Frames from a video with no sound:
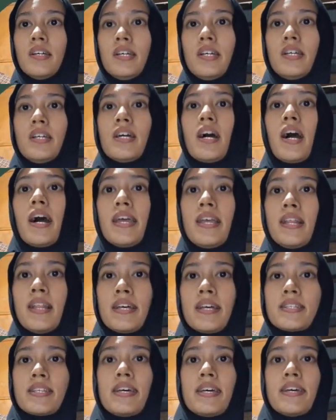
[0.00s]
It
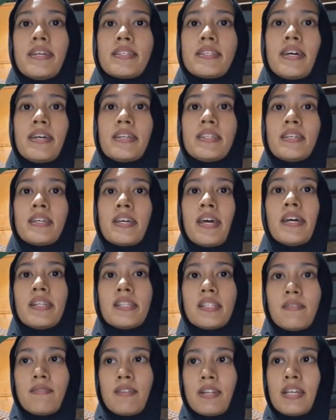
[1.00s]
highlights exciting
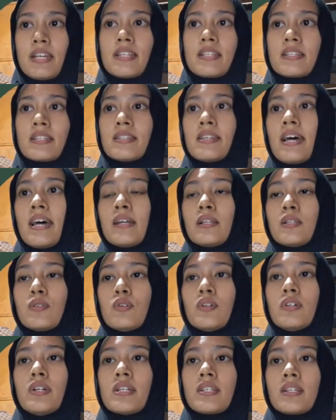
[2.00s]
activities that
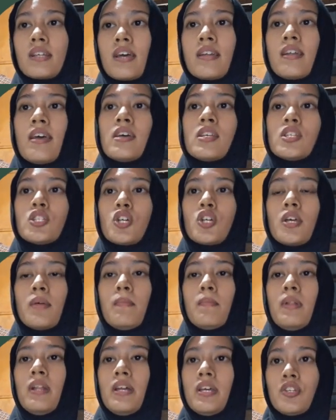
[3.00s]
tourists can enjoy
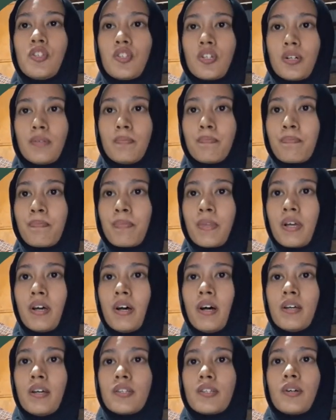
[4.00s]
in Malaysia.
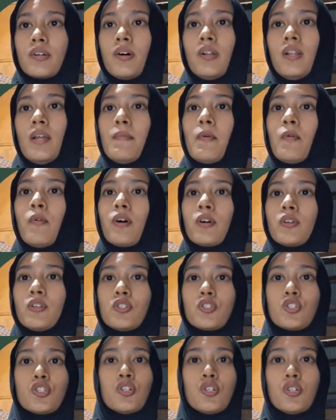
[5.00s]
So let me walk
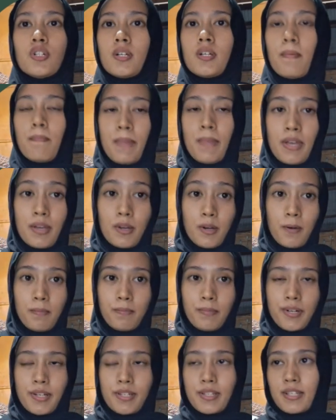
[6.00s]
you through the main
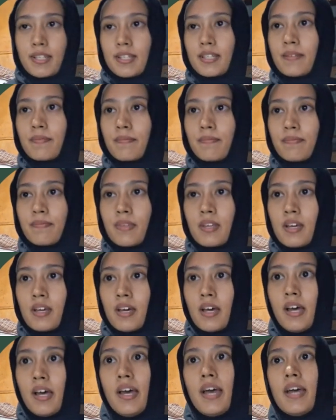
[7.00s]
components.
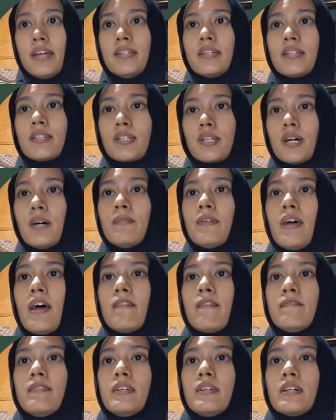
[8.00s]
At the top, we
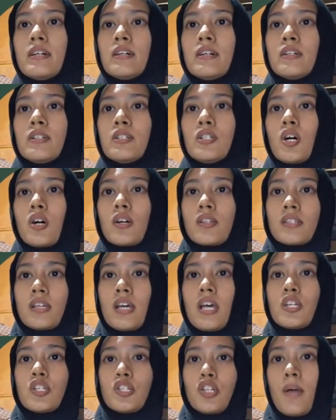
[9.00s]
have the
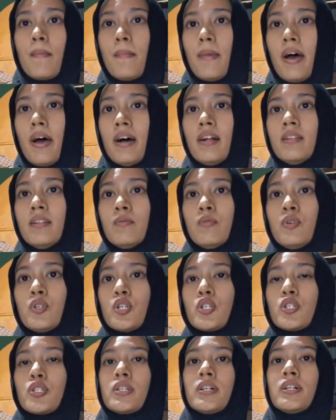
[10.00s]
doc.html, which
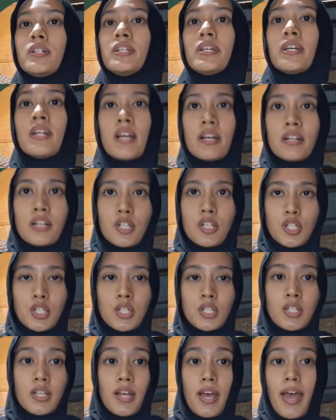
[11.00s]
is the
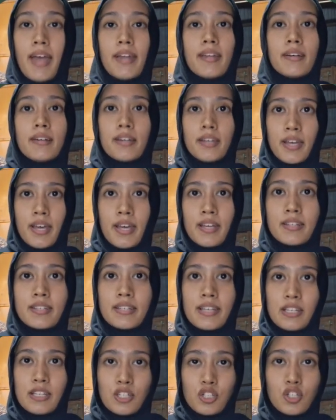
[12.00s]
declaration and a head
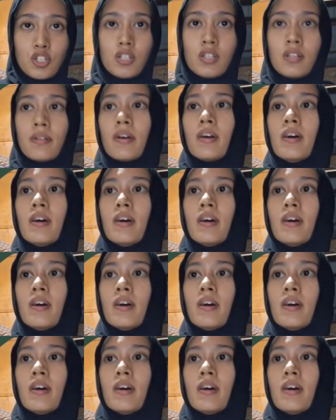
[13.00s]
section